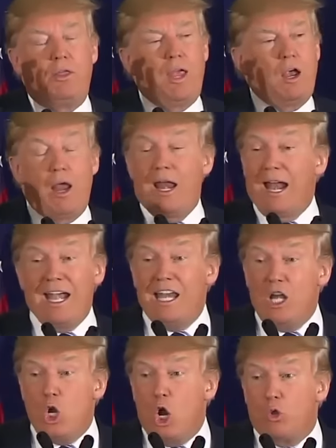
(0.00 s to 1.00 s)
There, and I
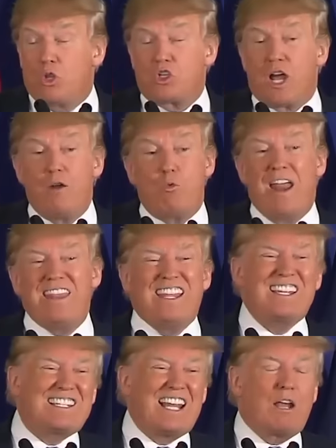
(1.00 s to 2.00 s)
didn't know this. I read
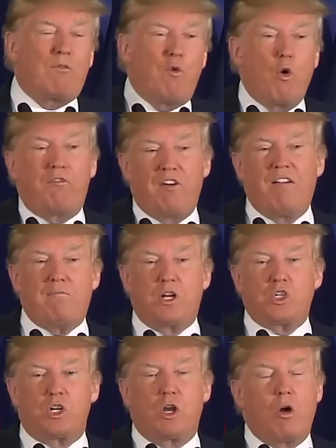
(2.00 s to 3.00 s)
this like four or five
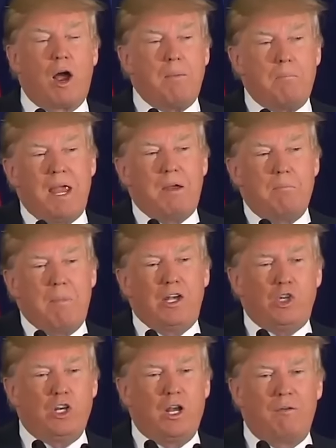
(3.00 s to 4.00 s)
months ago. I made
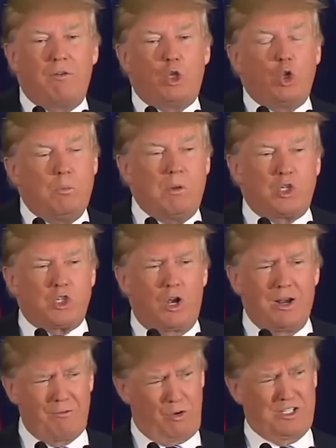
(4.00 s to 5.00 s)
mention of it two months
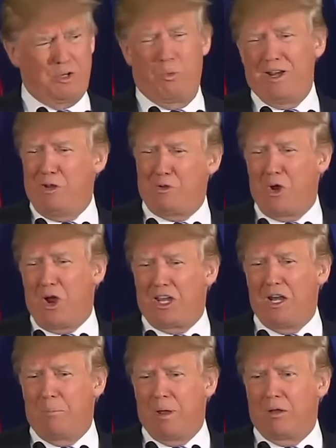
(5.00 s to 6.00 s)
ago, and everyone said, What are you
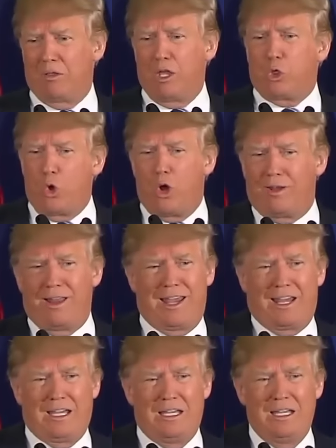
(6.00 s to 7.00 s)
talking about? They thought,
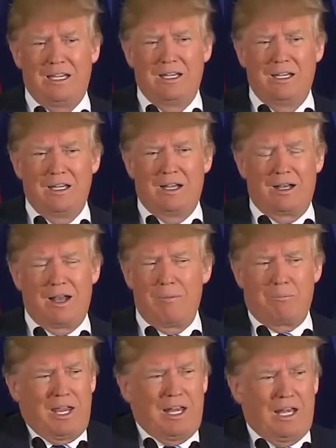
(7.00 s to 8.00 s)
like,
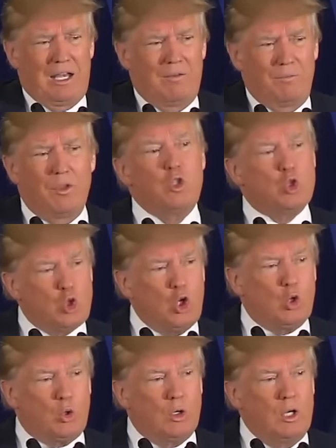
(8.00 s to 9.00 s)
I'm kidding. It's
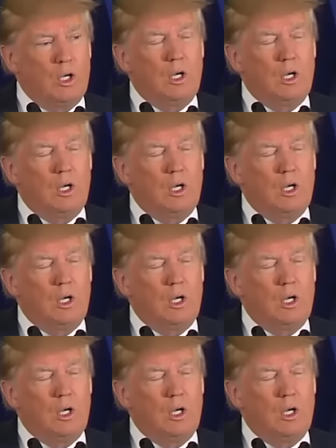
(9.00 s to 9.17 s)
true.